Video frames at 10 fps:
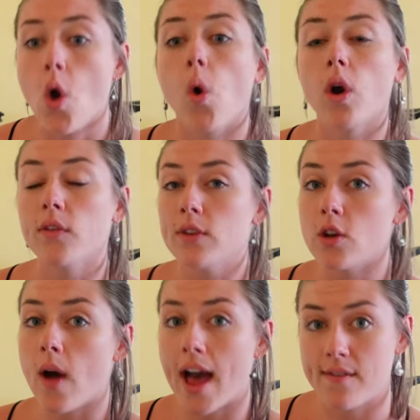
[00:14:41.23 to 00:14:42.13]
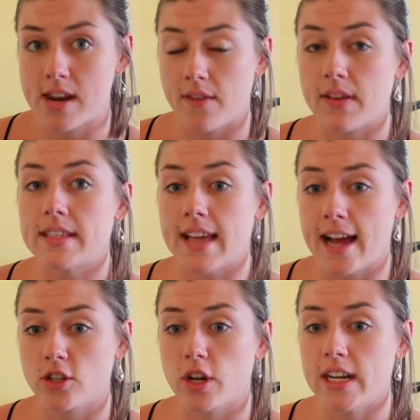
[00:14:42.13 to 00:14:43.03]
or if we don't have enough
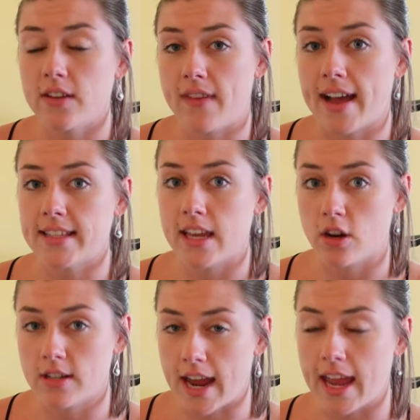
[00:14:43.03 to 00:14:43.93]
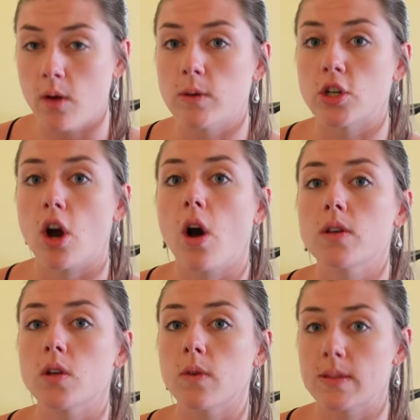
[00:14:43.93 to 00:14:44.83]
saturated fats in our diet, which are
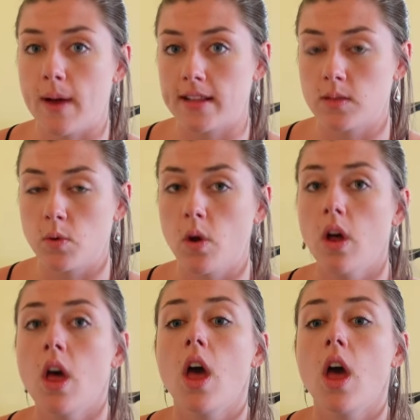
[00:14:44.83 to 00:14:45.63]
also responsible